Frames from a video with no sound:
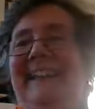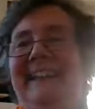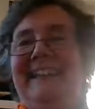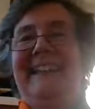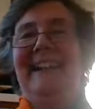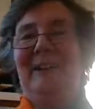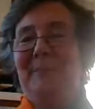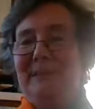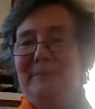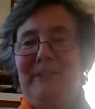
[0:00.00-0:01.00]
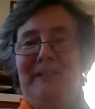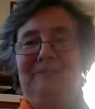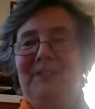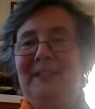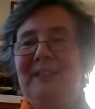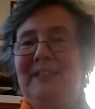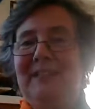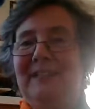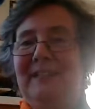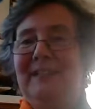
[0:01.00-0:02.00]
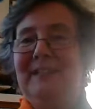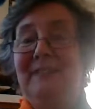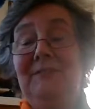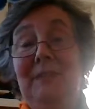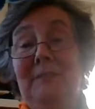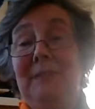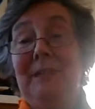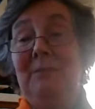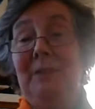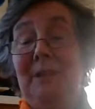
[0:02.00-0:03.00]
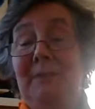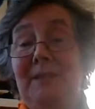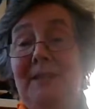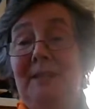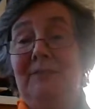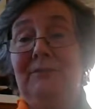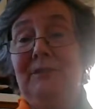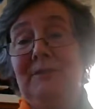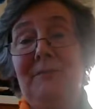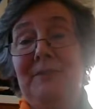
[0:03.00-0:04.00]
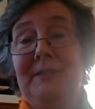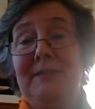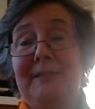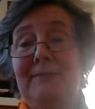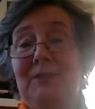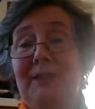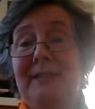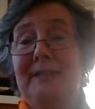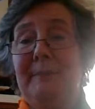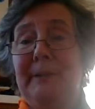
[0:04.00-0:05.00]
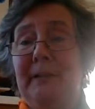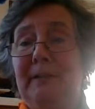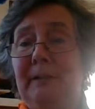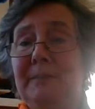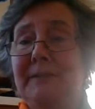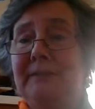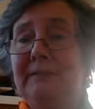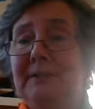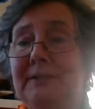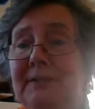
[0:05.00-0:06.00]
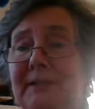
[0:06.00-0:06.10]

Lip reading: Yeah, I must admit, I forget even though I'm a key worker myself, obviously because I haven't got kids of my own, I'm still not,